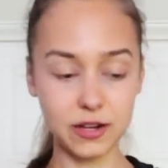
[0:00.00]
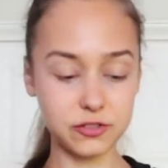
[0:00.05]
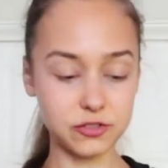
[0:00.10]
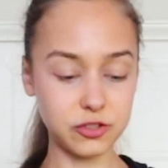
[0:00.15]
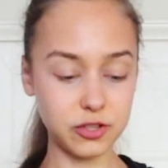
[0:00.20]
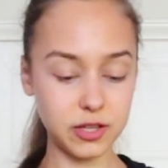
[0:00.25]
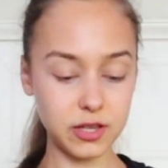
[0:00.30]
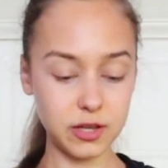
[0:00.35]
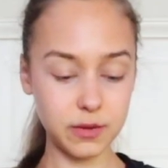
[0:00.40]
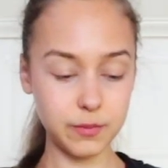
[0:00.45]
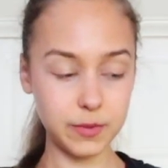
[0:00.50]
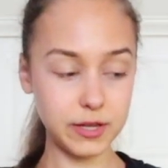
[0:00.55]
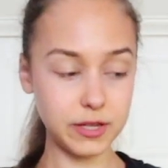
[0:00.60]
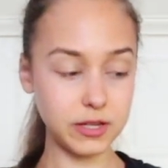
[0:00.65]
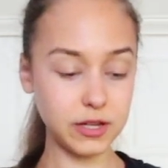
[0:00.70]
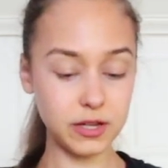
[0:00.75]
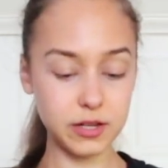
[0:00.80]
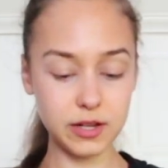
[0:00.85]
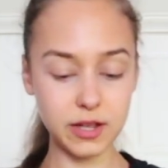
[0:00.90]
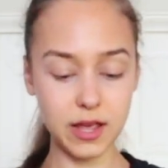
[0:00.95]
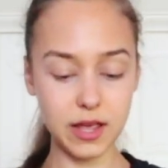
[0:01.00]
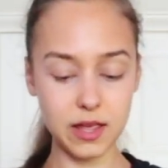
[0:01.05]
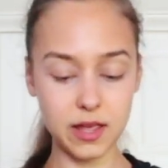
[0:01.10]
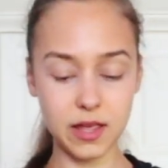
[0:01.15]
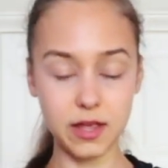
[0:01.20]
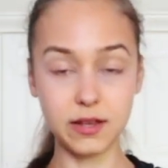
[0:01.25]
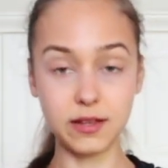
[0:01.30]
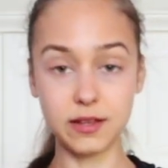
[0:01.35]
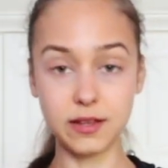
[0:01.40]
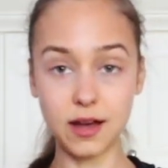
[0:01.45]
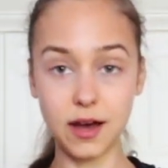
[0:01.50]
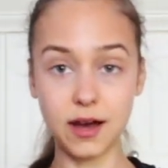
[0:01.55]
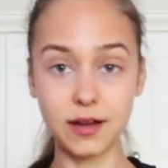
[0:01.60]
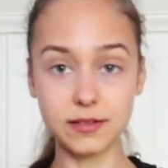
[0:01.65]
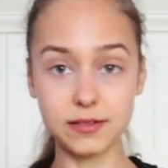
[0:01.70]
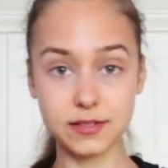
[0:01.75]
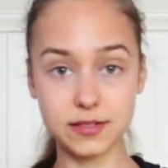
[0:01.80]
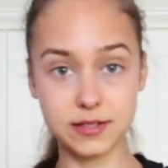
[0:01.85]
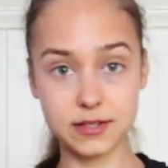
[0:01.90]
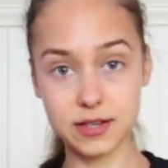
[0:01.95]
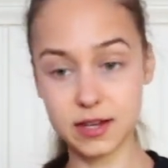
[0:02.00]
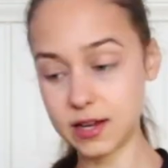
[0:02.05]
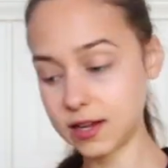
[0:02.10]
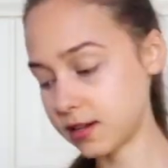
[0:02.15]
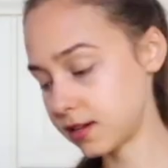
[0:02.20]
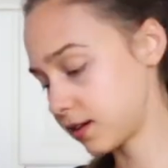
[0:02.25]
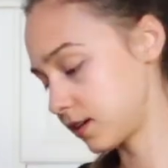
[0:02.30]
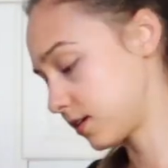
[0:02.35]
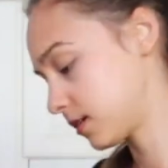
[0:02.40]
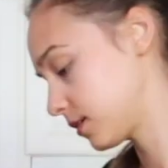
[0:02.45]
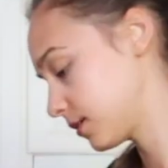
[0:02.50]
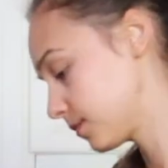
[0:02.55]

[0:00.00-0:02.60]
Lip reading: we need a non-stick